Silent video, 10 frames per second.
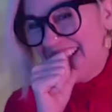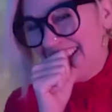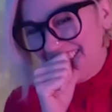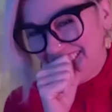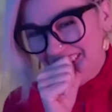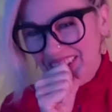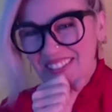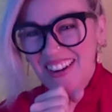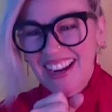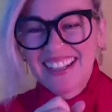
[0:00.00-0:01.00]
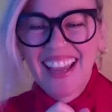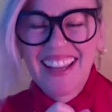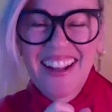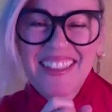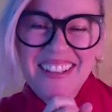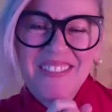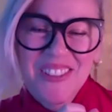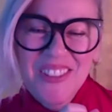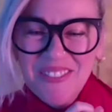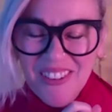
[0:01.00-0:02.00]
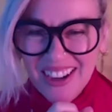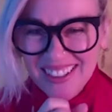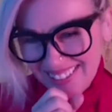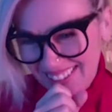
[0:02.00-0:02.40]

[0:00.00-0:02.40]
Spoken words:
So red. And I think food fights